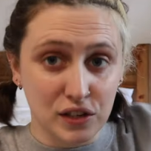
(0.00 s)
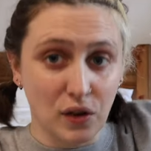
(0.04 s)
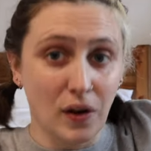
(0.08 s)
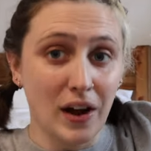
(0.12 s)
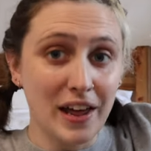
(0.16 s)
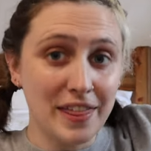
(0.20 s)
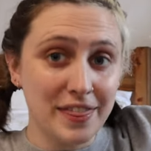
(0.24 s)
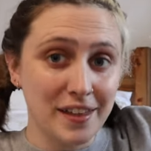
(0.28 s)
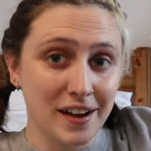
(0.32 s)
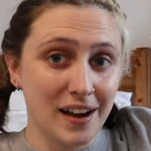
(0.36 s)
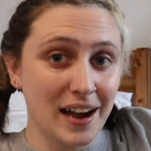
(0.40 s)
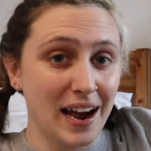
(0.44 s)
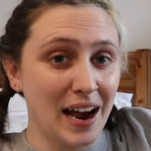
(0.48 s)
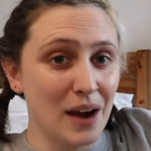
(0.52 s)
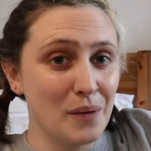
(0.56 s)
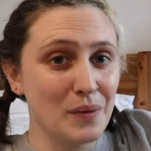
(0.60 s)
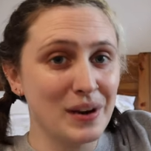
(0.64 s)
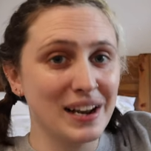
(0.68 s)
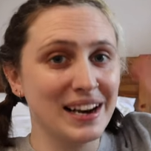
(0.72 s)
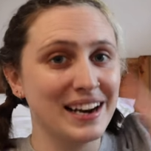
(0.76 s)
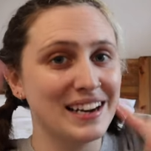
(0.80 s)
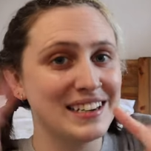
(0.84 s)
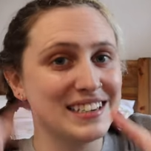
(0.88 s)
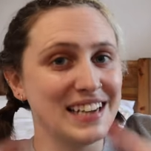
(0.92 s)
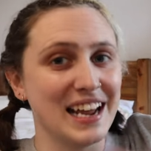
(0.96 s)
so I thought I
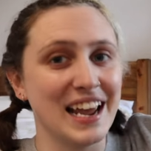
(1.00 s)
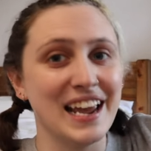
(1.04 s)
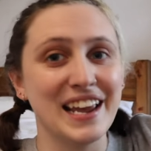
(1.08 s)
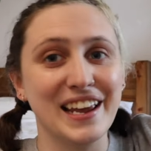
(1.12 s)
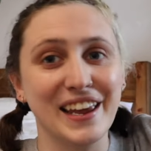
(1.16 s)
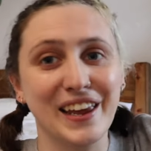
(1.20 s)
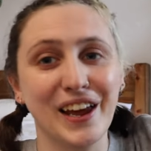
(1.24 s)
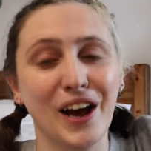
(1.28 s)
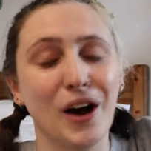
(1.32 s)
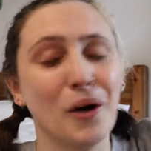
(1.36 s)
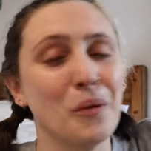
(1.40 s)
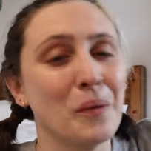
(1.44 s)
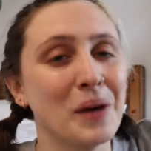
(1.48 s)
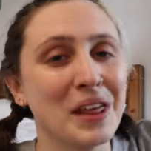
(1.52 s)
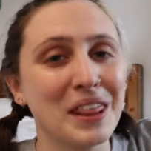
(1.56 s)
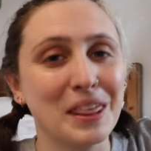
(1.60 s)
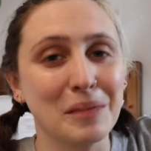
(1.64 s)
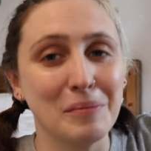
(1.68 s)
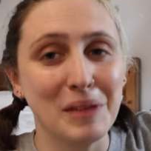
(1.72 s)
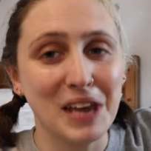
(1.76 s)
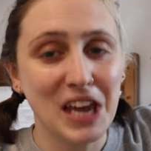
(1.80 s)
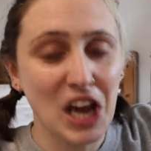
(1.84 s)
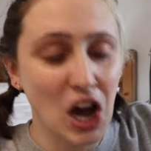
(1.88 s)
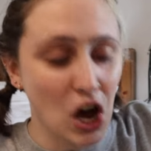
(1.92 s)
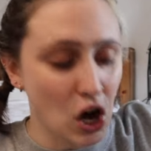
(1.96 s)
would take y'all with
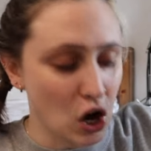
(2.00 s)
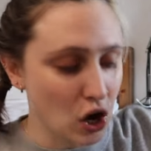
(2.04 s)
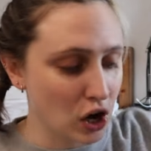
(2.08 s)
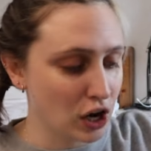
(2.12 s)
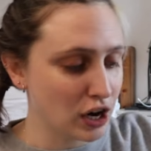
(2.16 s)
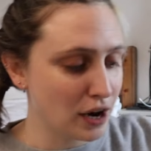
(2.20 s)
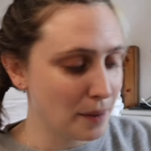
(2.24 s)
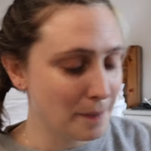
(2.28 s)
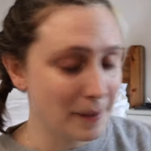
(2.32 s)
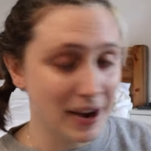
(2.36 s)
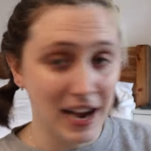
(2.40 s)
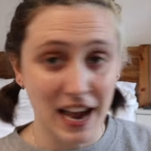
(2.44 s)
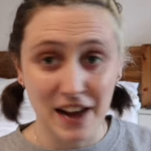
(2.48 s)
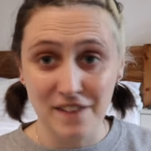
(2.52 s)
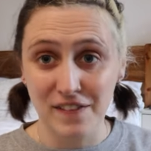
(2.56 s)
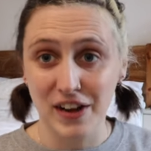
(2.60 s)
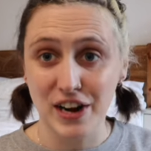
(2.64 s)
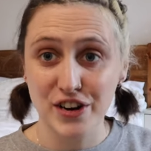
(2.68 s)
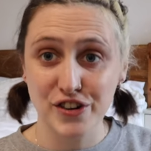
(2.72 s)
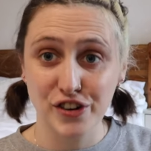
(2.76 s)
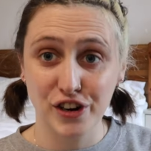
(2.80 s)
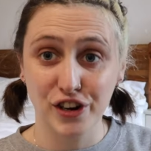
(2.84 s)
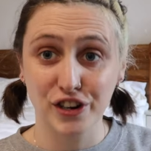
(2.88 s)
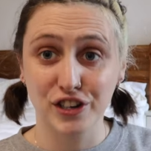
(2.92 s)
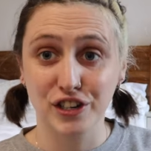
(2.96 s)
me on my
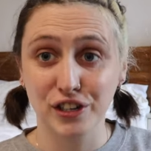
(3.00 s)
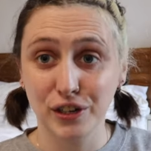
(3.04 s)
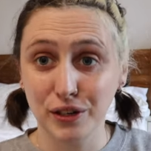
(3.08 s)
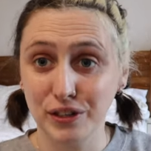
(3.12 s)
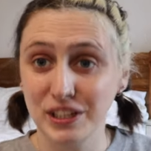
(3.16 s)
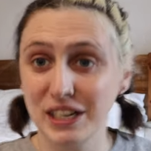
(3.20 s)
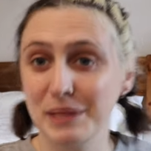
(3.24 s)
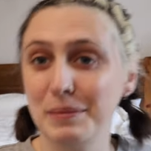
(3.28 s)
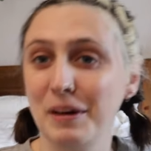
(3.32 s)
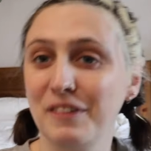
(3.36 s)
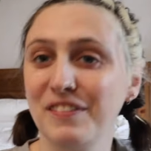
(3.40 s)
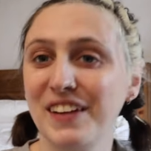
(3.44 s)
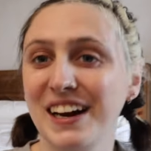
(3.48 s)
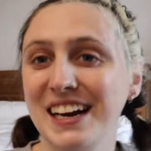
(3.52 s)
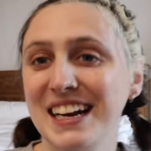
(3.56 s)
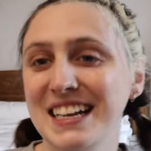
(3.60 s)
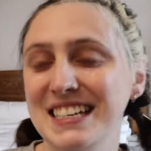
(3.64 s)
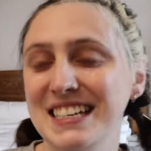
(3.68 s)
adventure to see my friend